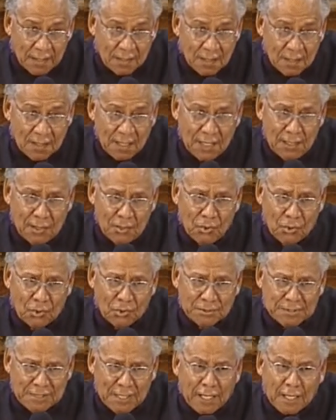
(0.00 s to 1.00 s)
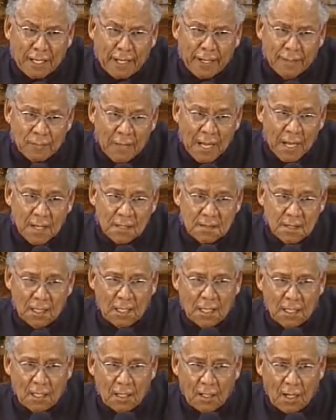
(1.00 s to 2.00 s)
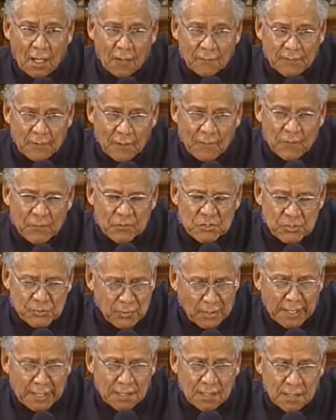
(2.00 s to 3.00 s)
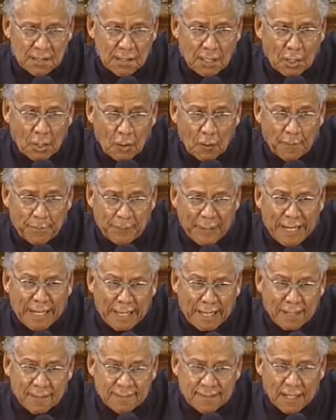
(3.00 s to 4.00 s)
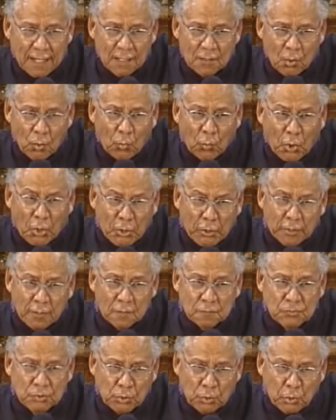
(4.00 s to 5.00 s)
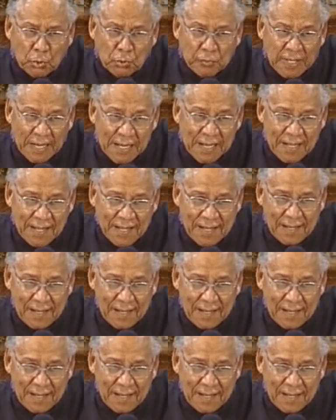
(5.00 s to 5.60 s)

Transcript: and it ain't no time to get off the straight and narrow path and the word of truth